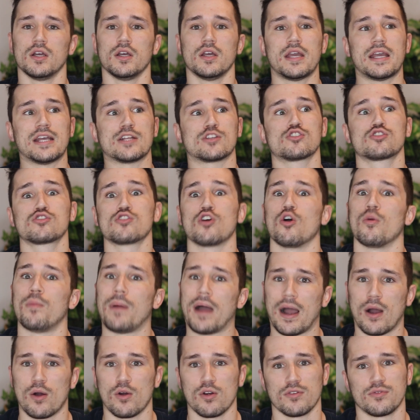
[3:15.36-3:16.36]
it's so
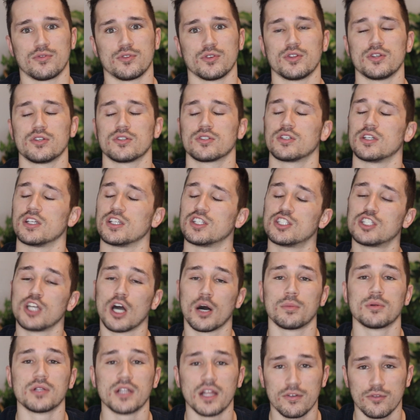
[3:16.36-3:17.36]
powerful that you're going to
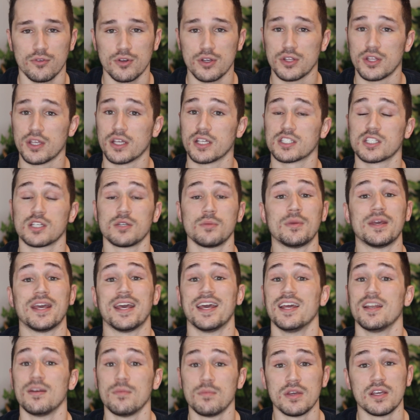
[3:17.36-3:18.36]
double everything. It's going to be
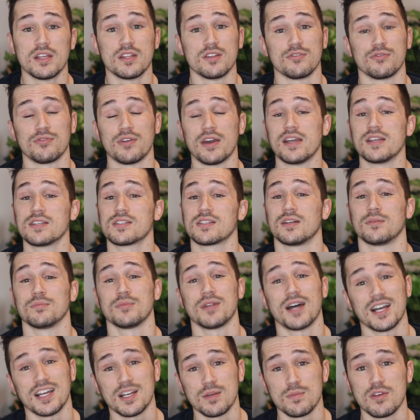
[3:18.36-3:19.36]
hitting me in the face and I'm
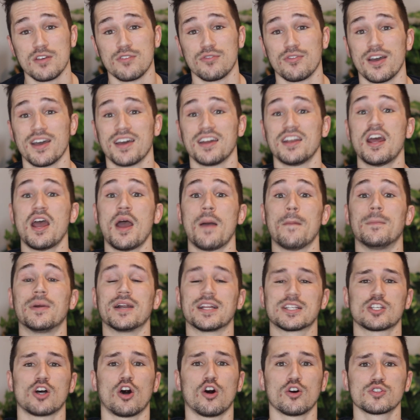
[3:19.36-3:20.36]
not going to be a fan.
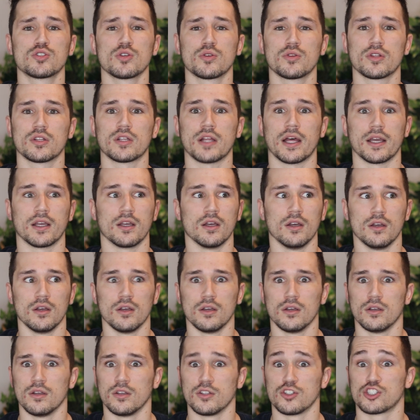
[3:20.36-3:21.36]
But it's also the like
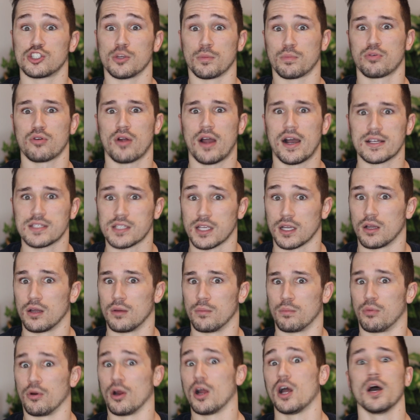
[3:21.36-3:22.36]
surprise, like,
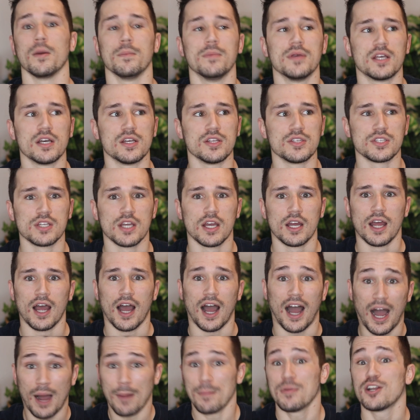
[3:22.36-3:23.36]
bruh, because
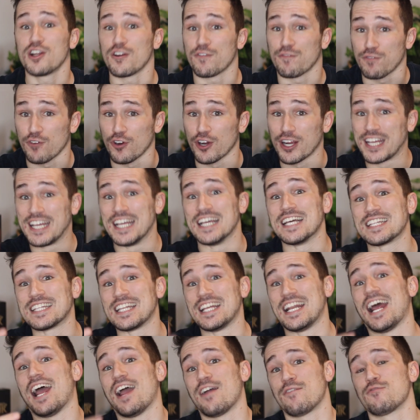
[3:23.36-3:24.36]
I'm going to forget
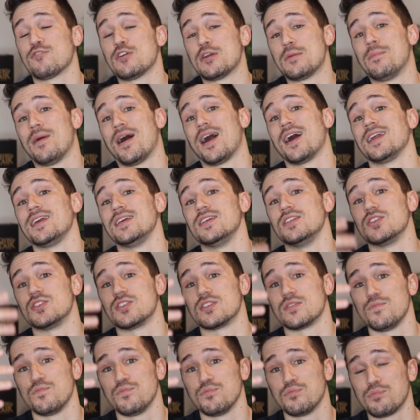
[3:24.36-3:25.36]
that
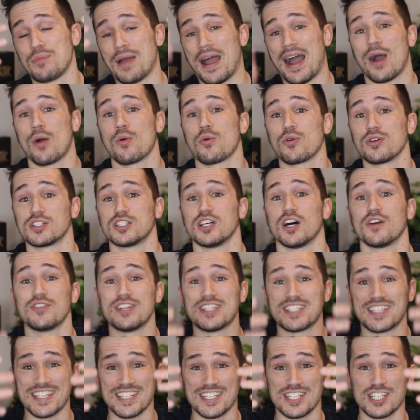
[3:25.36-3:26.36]
everybody's power and
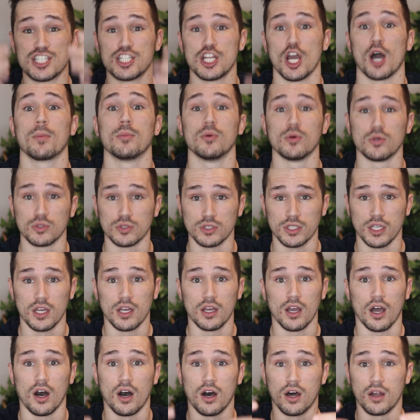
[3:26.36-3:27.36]
toughness is doubled
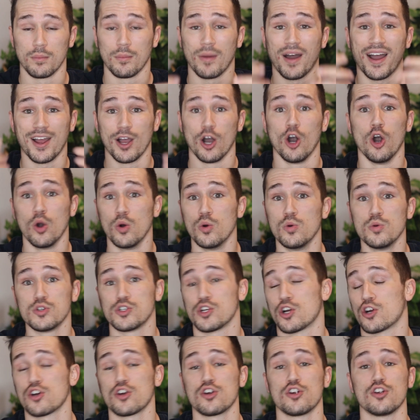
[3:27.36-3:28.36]
on my own
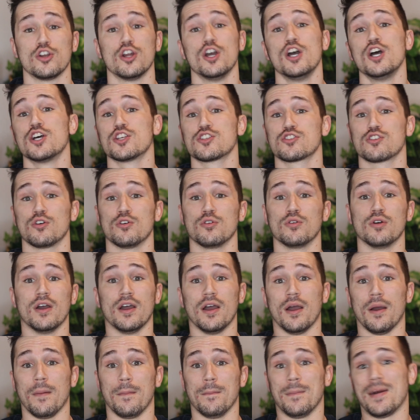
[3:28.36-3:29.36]
turn. So
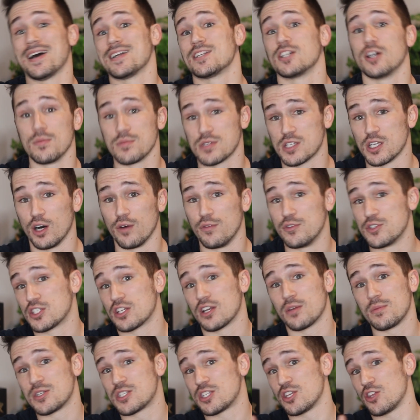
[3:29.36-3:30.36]
my dumb self is
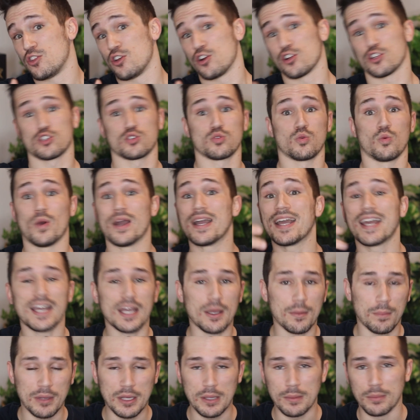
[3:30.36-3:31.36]
going to be sitting there
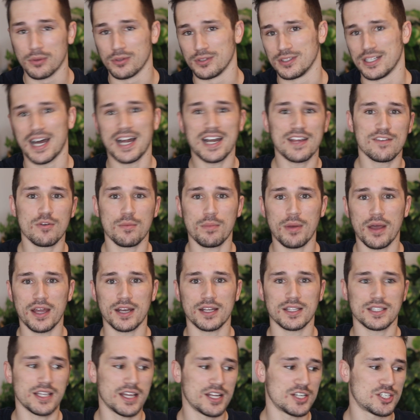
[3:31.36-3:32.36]
swinging at people, not even
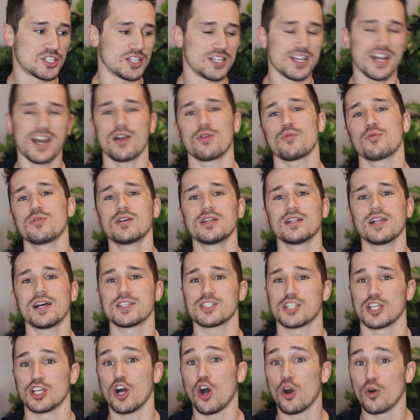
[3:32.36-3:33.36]
paying attention, not
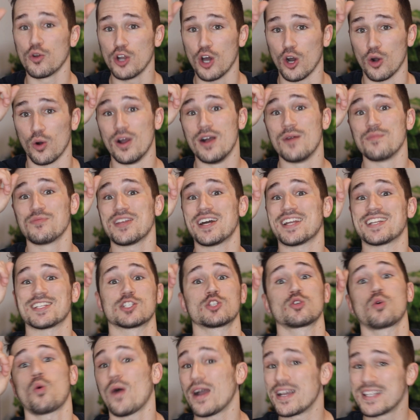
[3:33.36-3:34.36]
realizing, oh no, that is
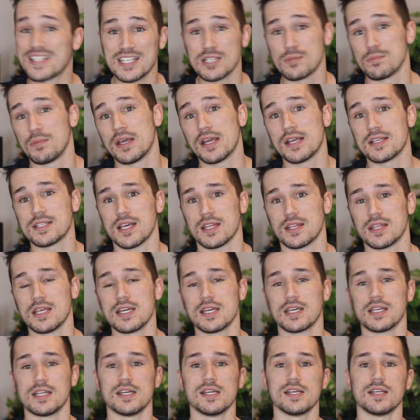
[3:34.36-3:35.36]
twice as big as I
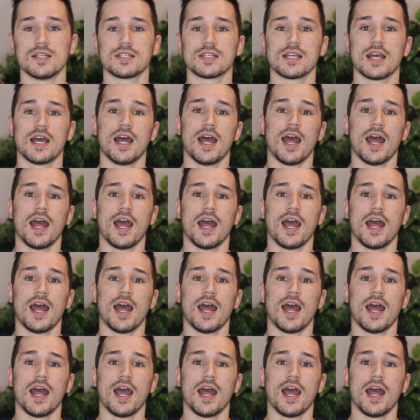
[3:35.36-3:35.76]
think it is.